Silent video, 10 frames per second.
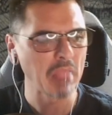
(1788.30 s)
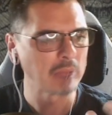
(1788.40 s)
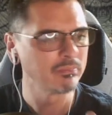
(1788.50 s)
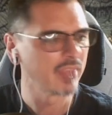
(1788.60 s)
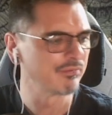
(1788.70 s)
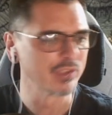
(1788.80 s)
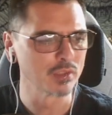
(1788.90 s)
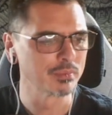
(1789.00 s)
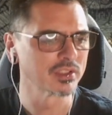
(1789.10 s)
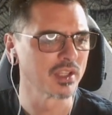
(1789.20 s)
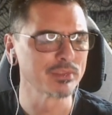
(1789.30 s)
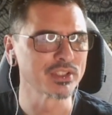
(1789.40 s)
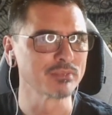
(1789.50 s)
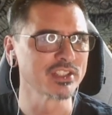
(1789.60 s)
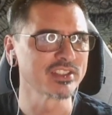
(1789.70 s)
That felt a bit
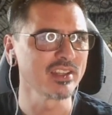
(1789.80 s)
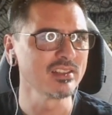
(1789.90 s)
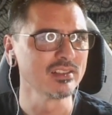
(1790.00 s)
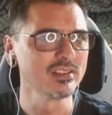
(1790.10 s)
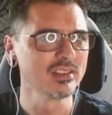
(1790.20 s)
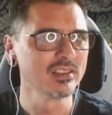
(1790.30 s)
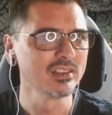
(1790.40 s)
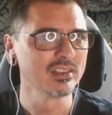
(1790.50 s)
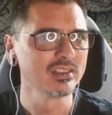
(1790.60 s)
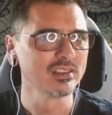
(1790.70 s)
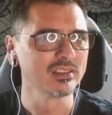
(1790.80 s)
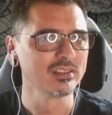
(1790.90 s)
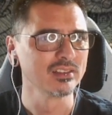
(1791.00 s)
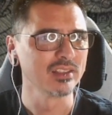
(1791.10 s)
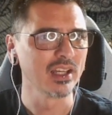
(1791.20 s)
cumbersome to say.
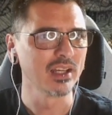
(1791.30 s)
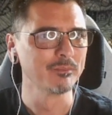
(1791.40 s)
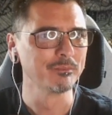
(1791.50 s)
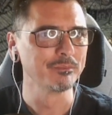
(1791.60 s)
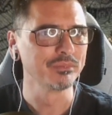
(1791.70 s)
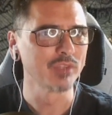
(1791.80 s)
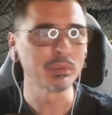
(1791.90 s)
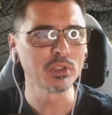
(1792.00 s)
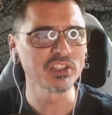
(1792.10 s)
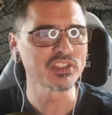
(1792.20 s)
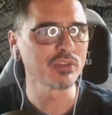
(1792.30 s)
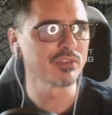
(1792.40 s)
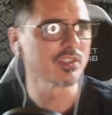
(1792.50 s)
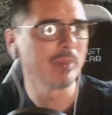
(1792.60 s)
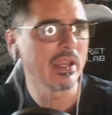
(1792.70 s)
The building itself
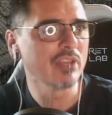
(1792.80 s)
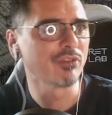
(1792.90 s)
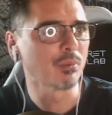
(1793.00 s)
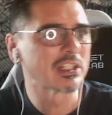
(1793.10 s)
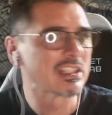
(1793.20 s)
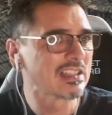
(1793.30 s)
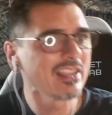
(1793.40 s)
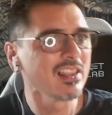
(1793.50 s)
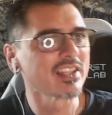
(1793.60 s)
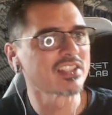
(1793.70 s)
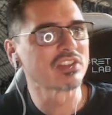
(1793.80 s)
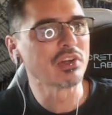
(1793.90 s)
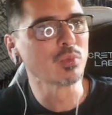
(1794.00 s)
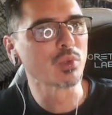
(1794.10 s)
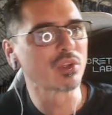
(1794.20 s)
is made from a clay-like
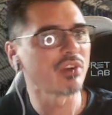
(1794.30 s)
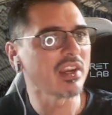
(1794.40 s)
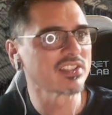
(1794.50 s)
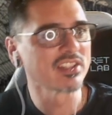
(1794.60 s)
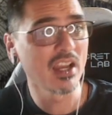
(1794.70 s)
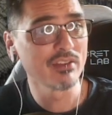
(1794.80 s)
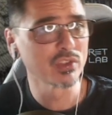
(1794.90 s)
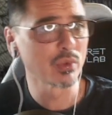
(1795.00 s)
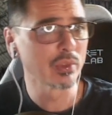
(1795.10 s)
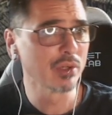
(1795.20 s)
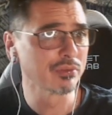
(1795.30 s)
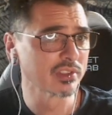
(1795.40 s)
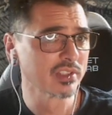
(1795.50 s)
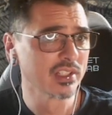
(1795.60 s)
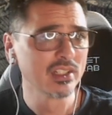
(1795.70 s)
stone with cracks and carvings all over
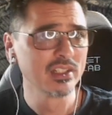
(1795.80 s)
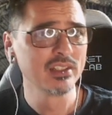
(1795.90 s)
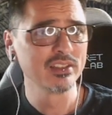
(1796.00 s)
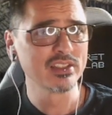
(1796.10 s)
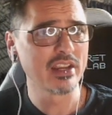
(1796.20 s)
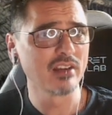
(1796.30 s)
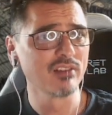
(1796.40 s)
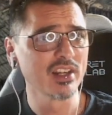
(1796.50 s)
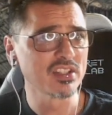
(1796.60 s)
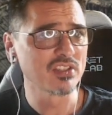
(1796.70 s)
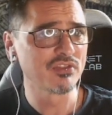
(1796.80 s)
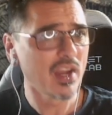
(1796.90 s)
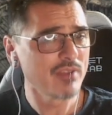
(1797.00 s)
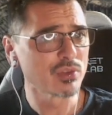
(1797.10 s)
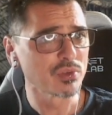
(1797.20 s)
it. The tower rises
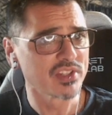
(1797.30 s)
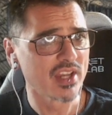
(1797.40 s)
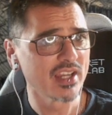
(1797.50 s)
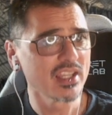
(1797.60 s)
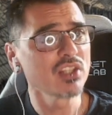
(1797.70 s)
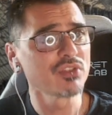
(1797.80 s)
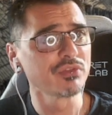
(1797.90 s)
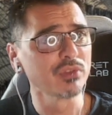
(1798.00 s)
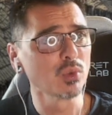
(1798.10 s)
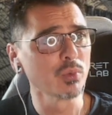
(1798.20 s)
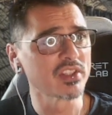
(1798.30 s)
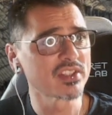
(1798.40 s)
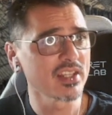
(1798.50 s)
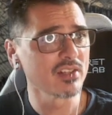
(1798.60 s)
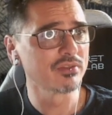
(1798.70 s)
5 stories high, each floor with a
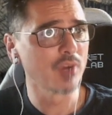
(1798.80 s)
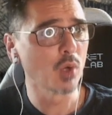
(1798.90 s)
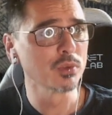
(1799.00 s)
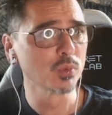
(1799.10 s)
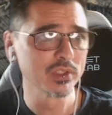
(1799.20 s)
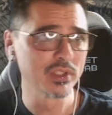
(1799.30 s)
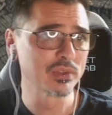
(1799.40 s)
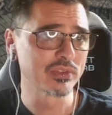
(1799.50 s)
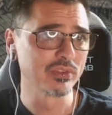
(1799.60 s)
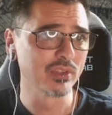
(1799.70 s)
set of open windows.